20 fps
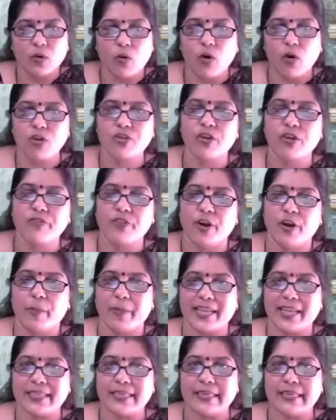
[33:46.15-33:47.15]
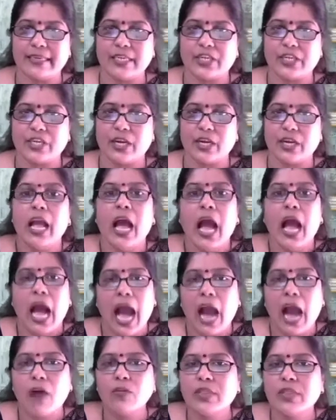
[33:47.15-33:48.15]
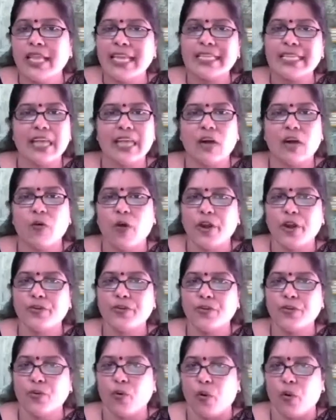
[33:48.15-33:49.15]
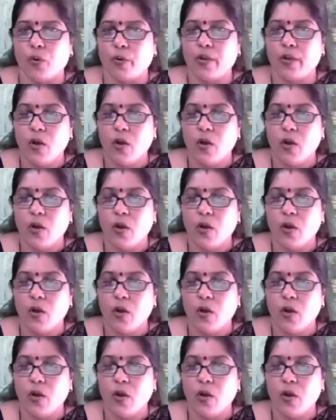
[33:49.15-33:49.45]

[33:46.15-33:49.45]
course of your presentation how things are going to go,